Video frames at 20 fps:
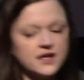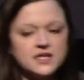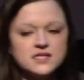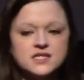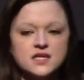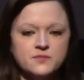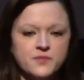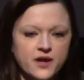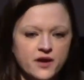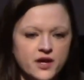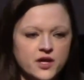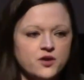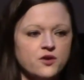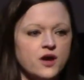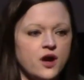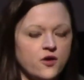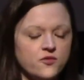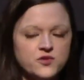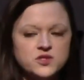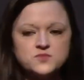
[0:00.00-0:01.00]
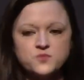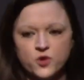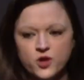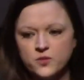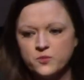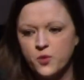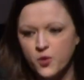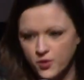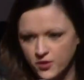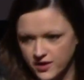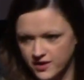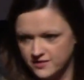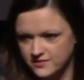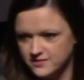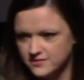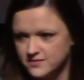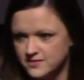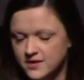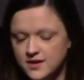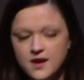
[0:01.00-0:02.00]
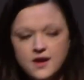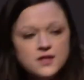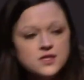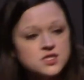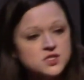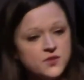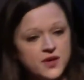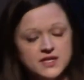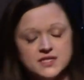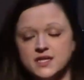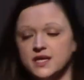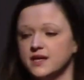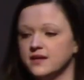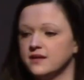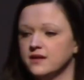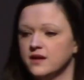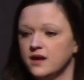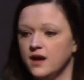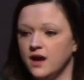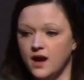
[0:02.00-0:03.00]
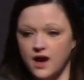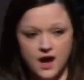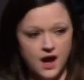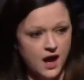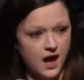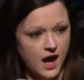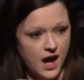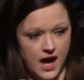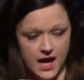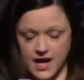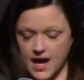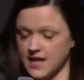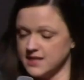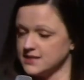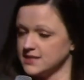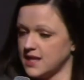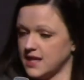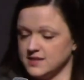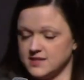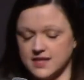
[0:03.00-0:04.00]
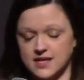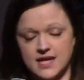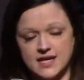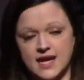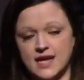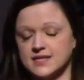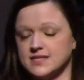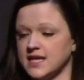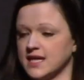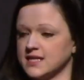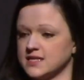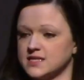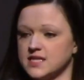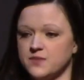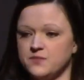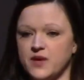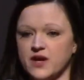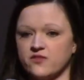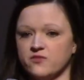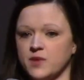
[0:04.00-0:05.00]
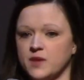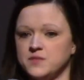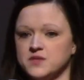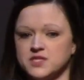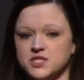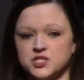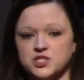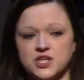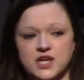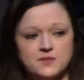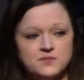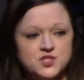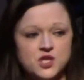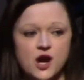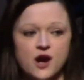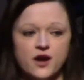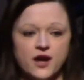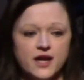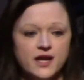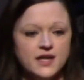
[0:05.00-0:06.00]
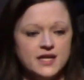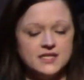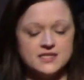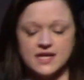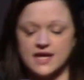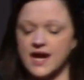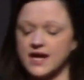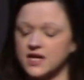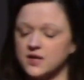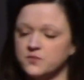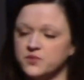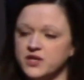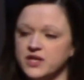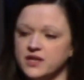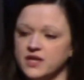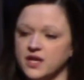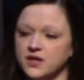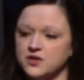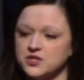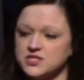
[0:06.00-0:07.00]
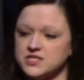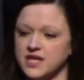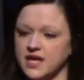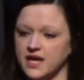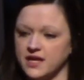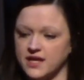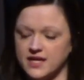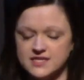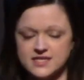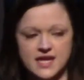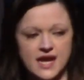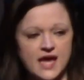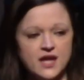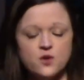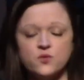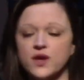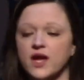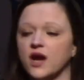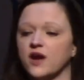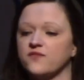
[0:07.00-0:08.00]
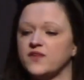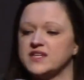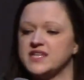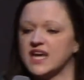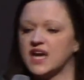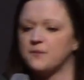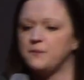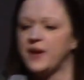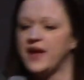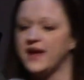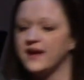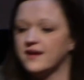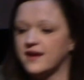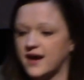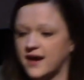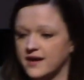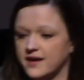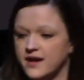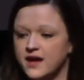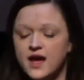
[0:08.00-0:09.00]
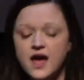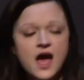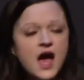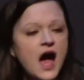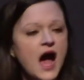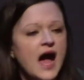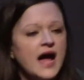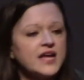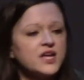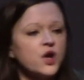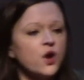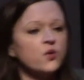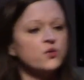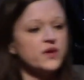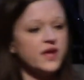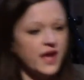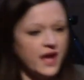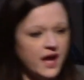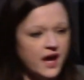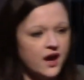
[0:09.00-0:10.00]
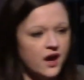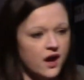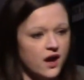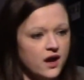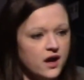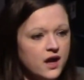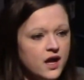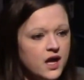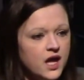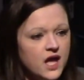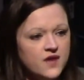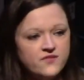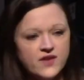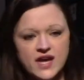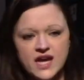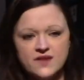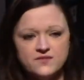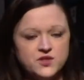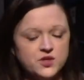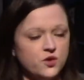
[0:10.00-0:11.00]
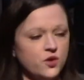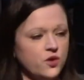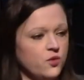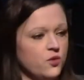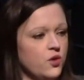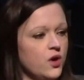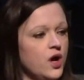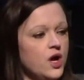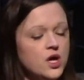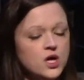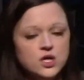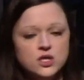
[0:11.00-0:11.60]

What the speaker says: and he said, Mary, your health is more important. So I did. I was like, I got to take a step back from my position. I'm sorry. And he's like, I completely understand. I said, I don't care if I take a pay cut. I don't care if I have to go